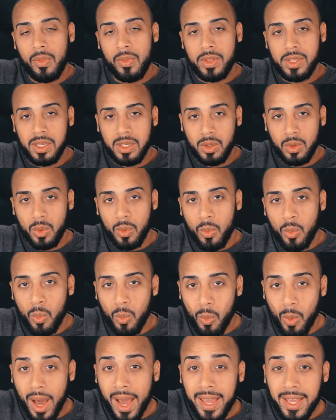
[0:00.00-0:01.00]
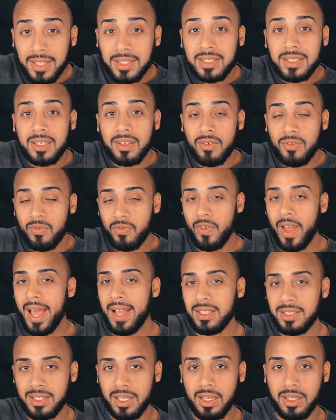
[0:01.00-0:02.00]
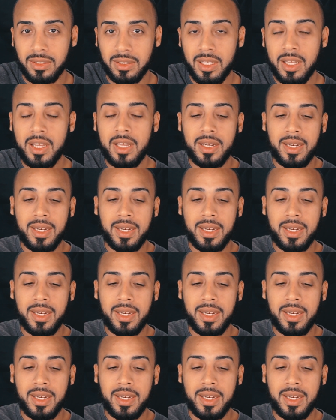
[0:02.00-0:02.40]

the white fat cells.